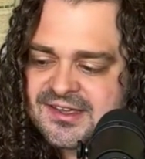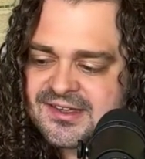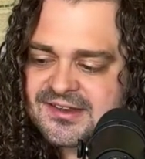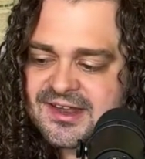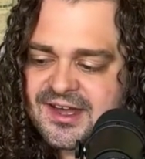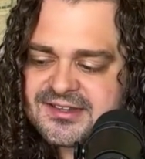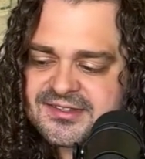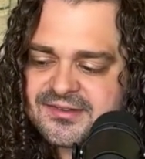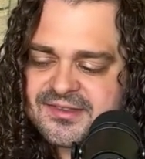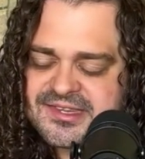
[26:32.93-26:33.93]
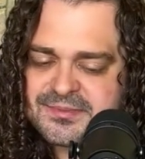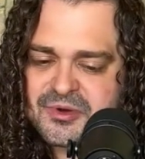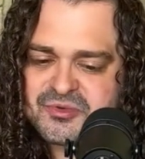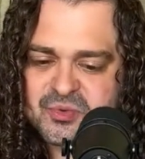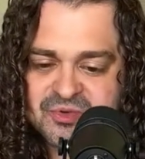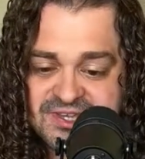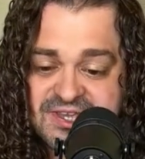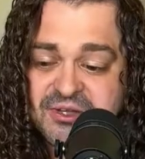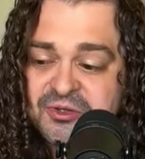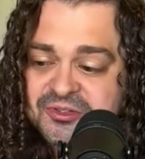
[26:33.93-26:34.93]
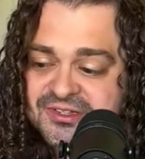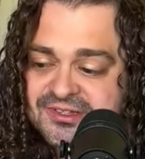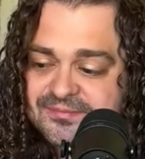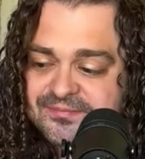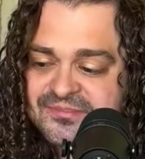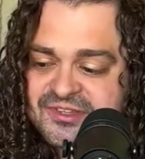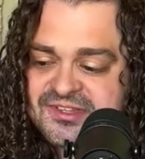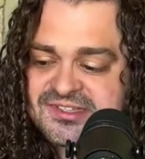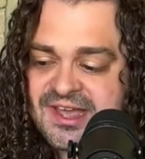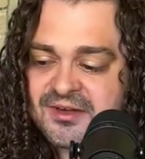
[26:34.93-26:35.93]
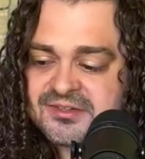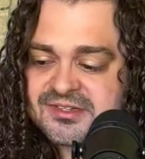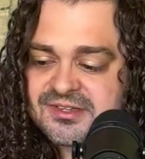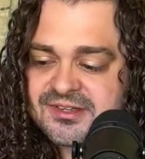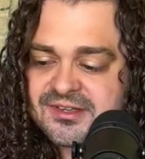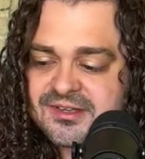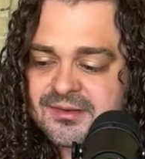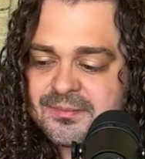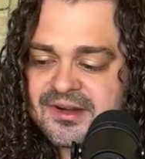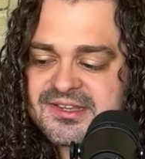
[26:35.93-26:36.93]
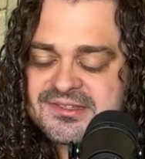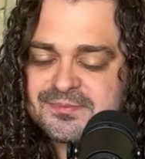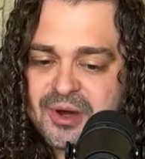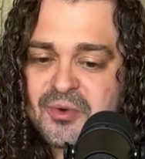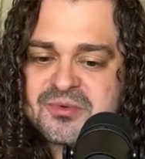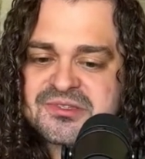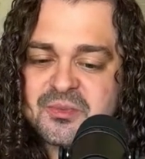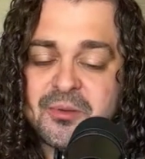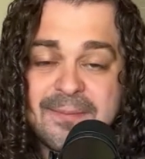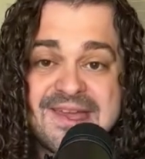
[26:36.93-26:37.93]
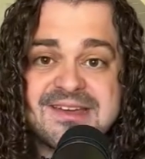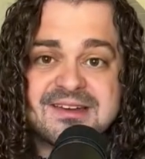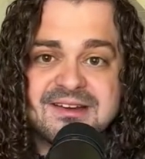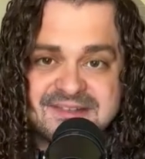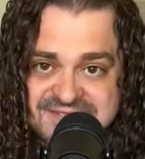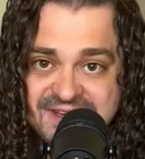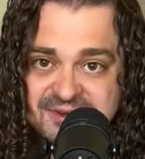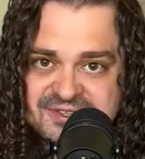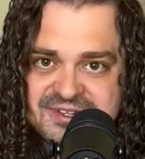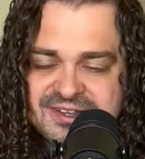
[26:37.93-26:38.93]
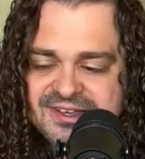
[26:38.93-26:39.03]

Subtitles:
not his bones will yield to the sound, but his bones will make a sound.